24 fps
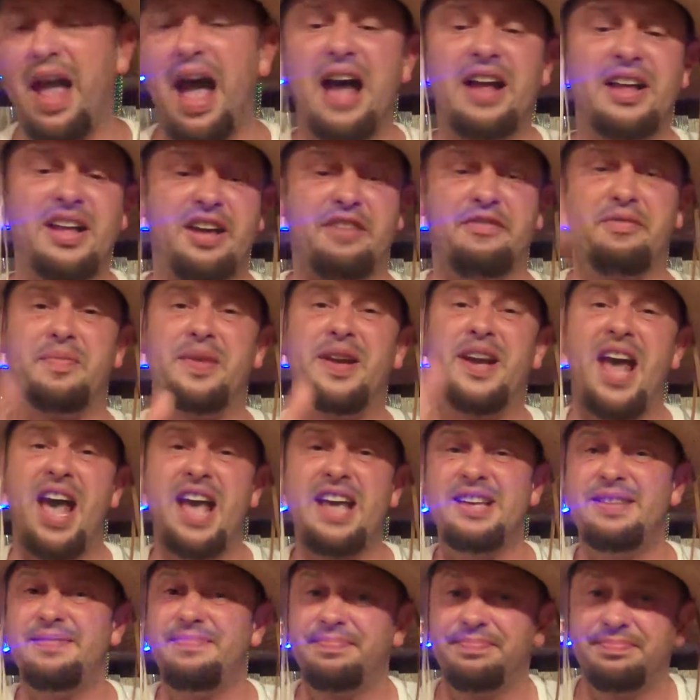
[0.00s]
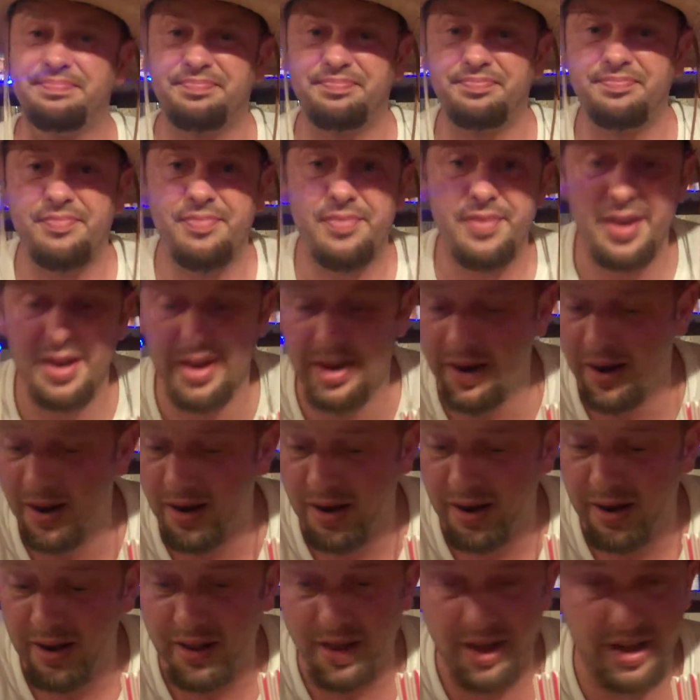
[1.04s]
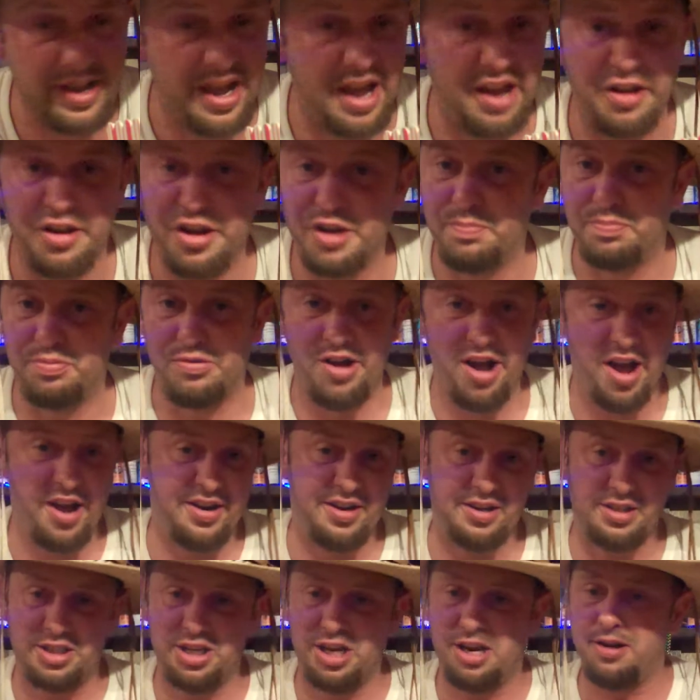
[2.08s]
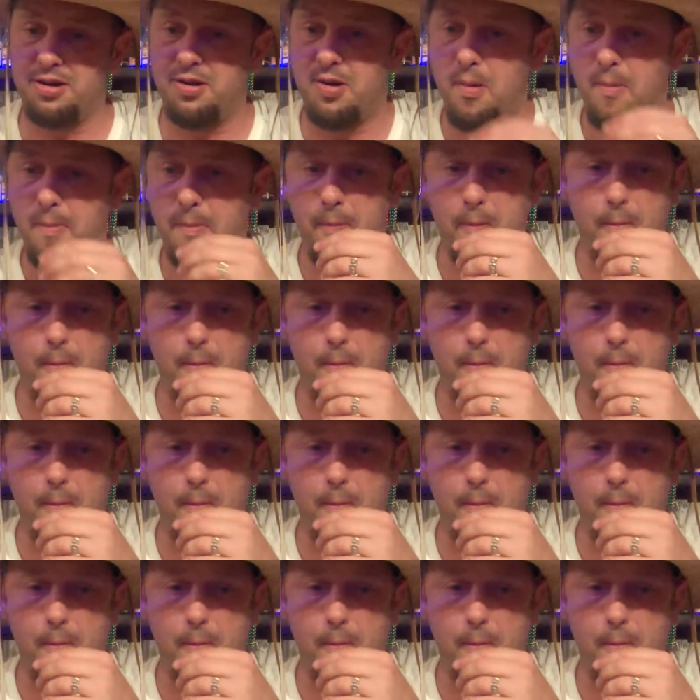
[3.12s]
I give them an 8. They got a good product here.